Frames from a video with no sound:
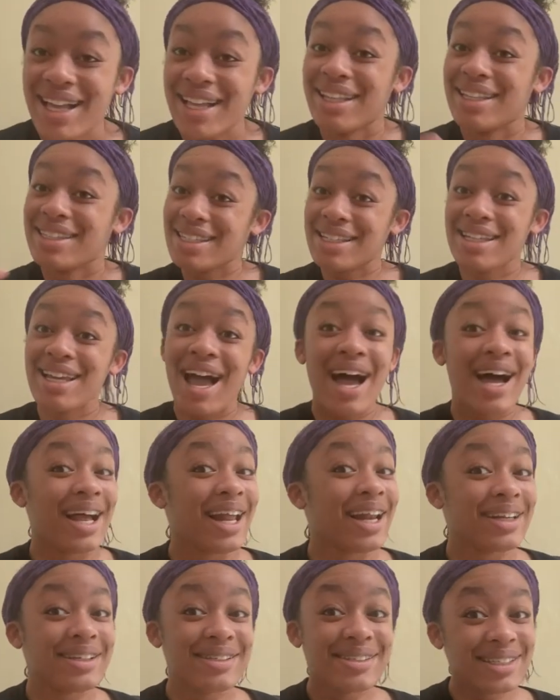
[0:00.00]
See,
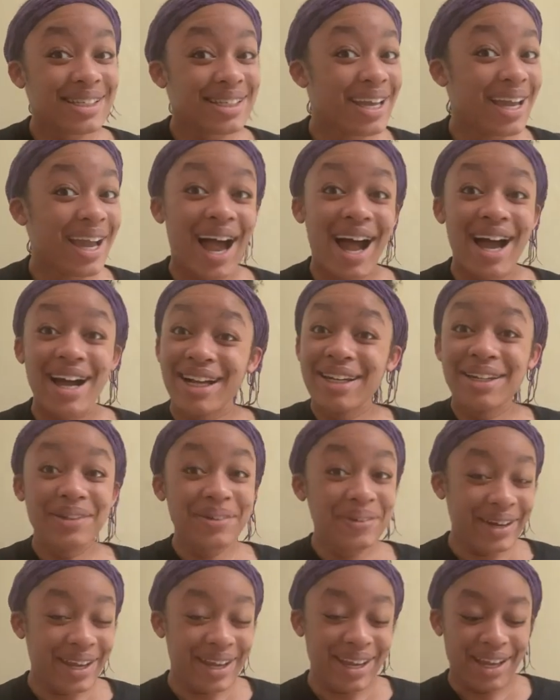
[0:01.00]
you see, I can
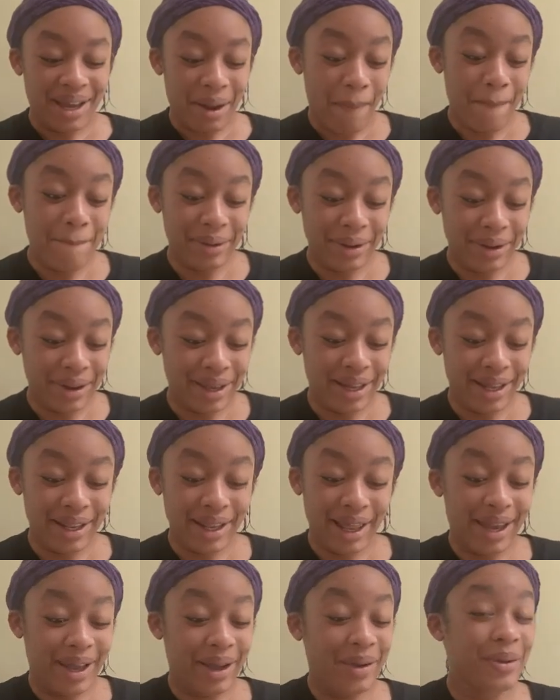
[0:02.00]
do that. But
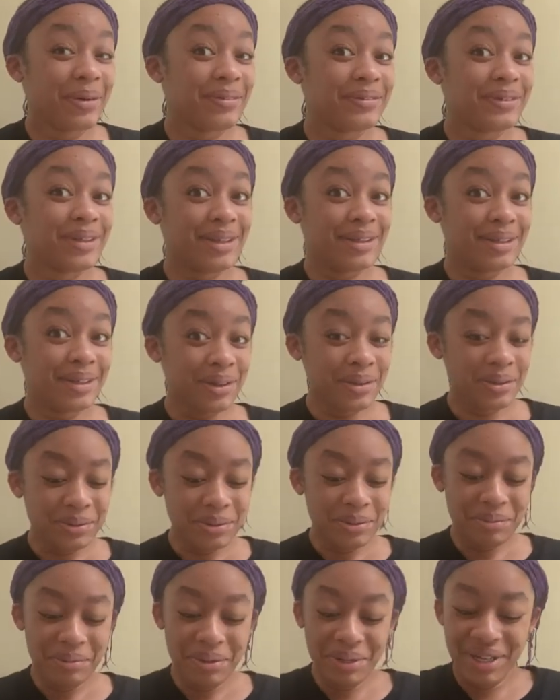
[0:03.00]
like off the
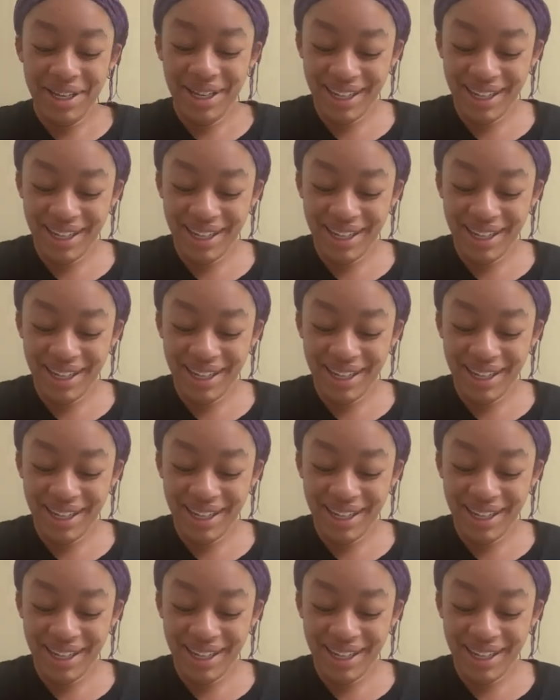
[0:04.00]
dome.